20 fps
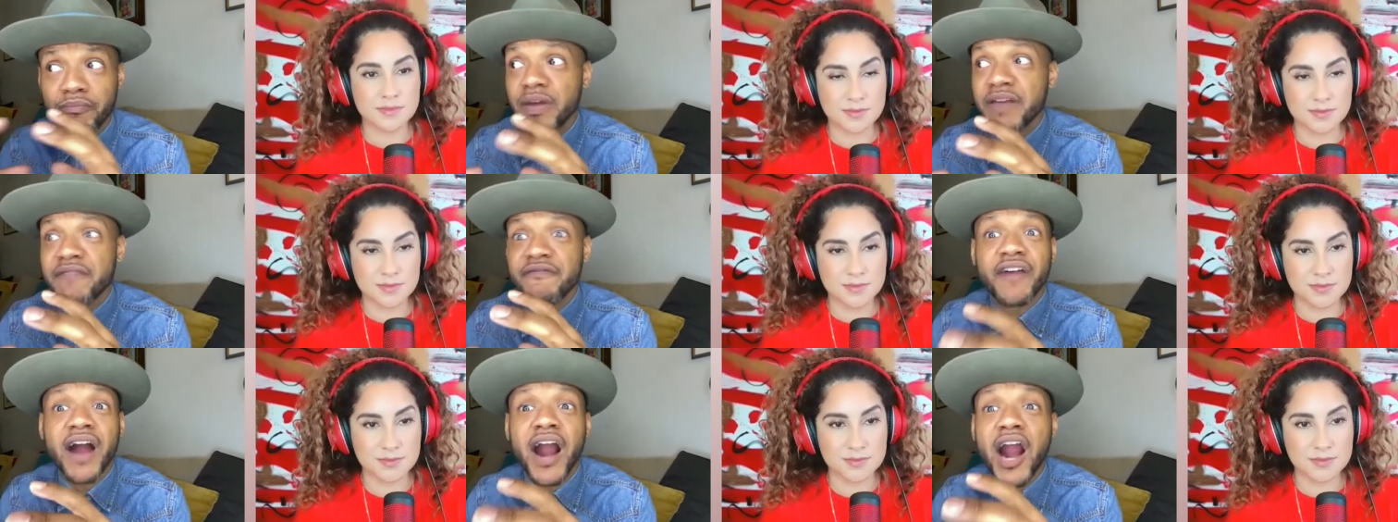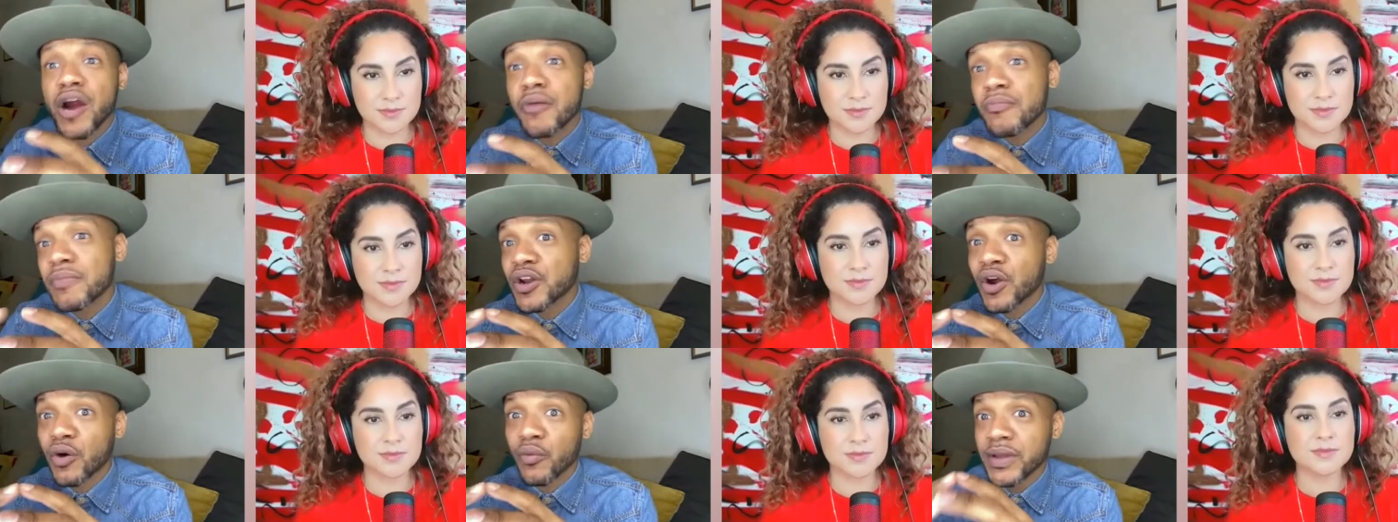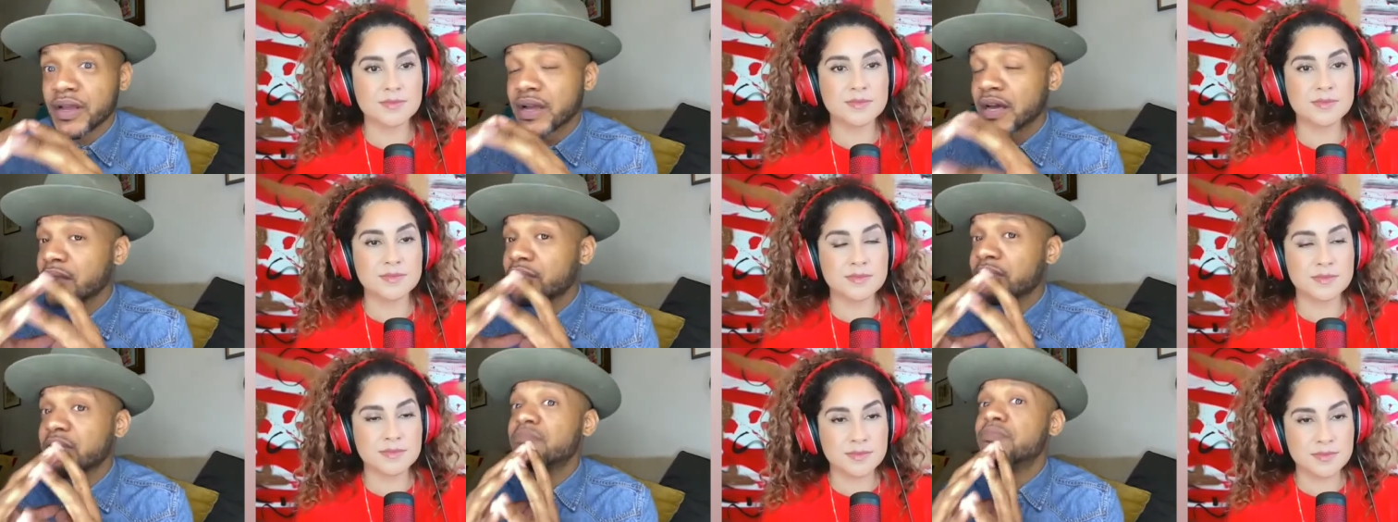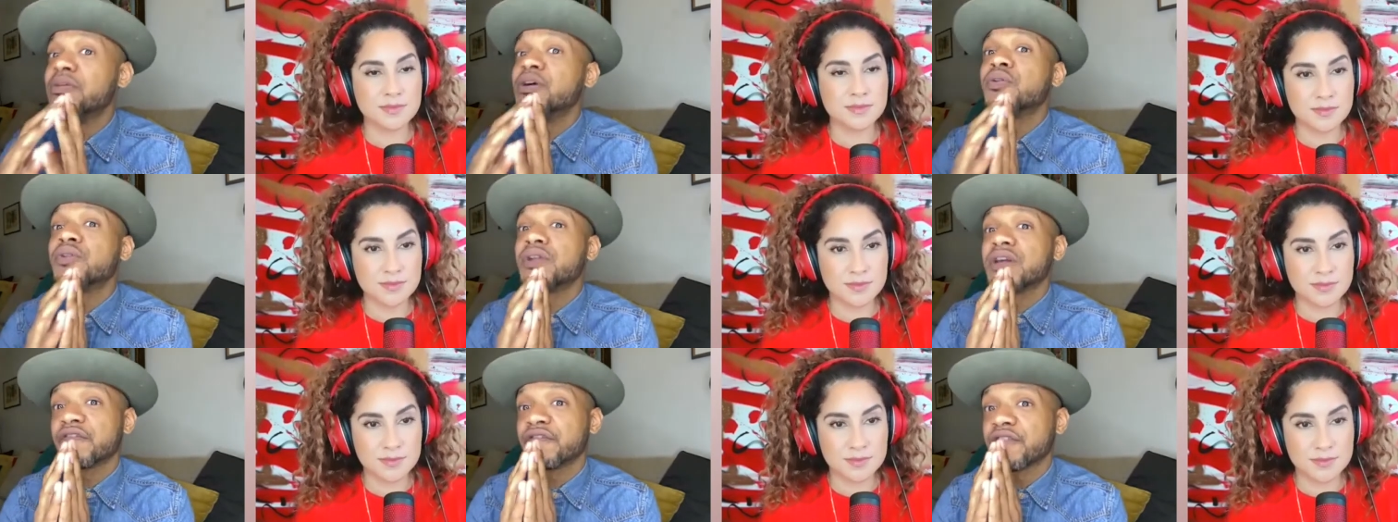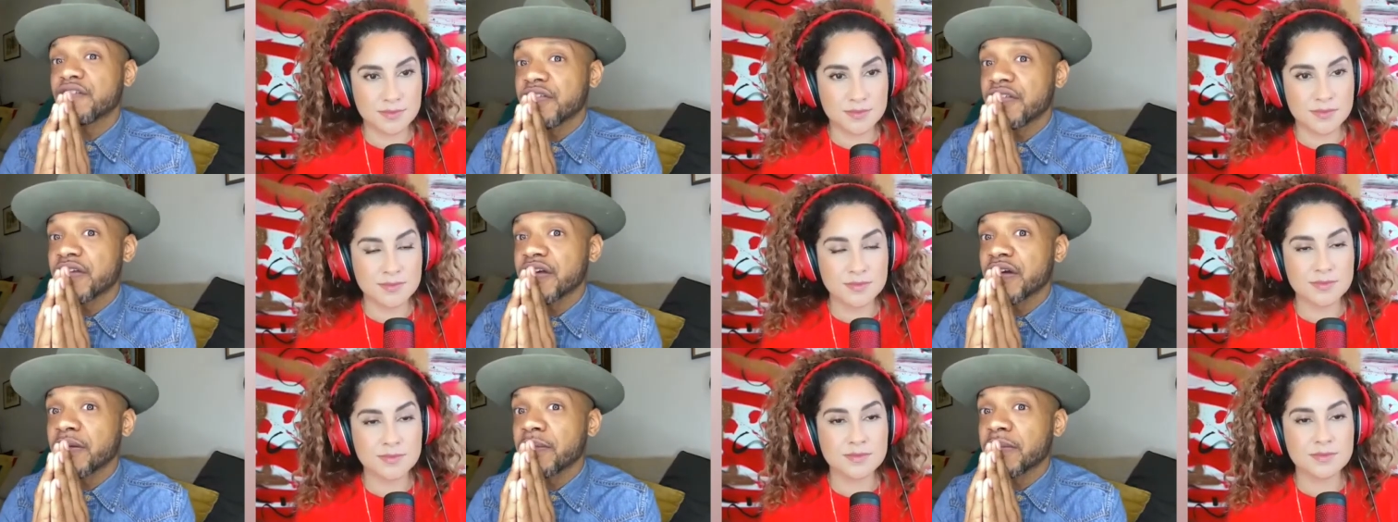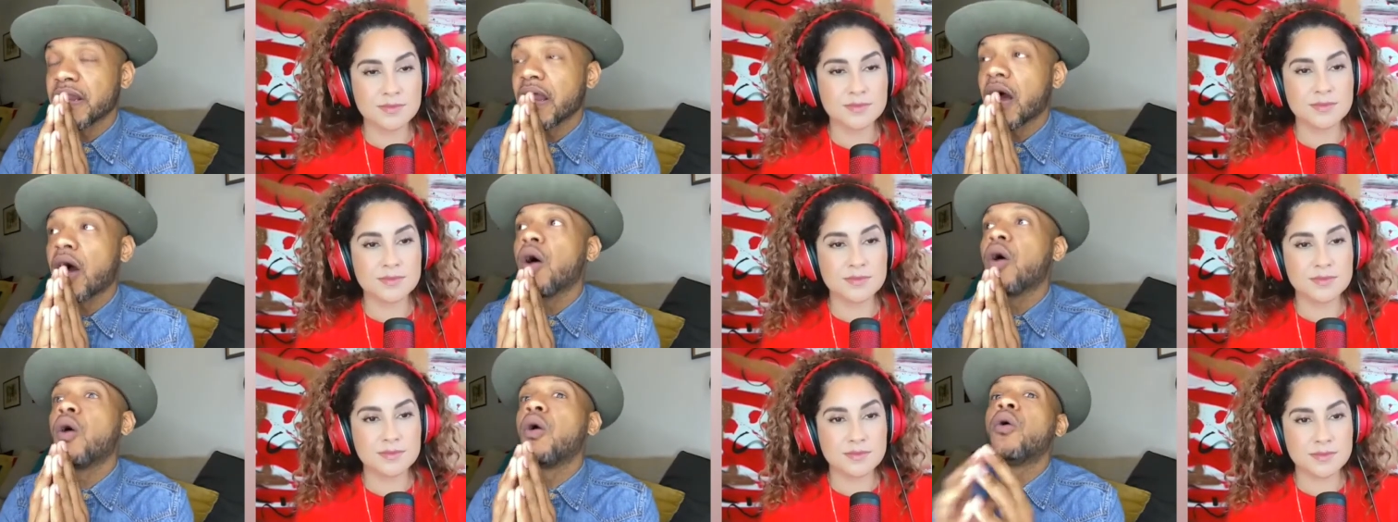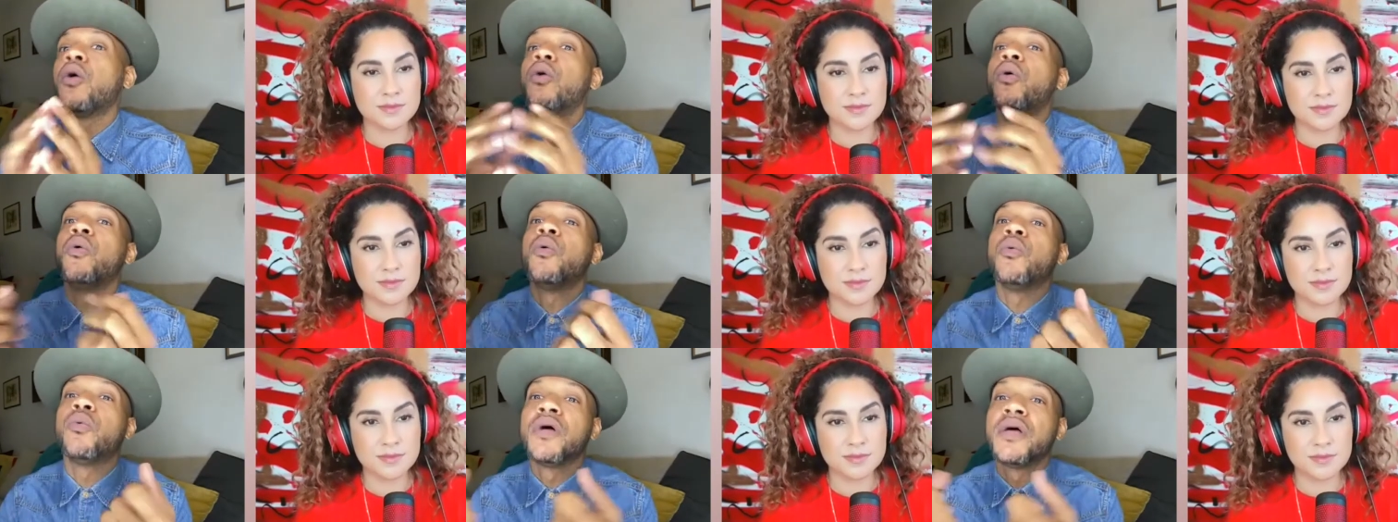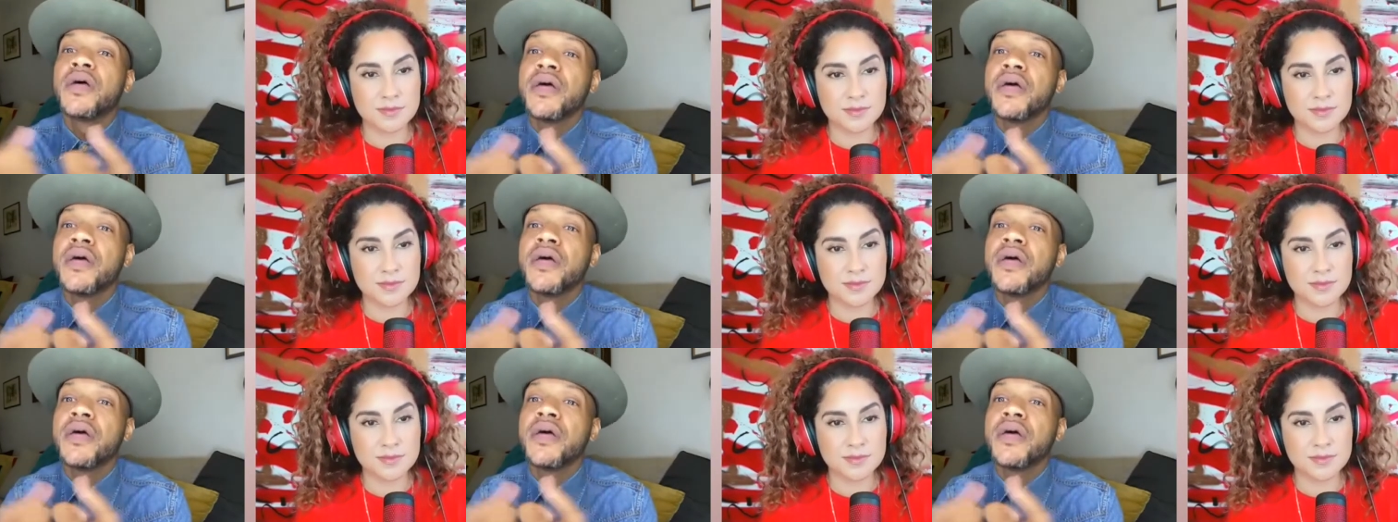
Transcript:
Speaker 1: environment are we going to be building for them and oh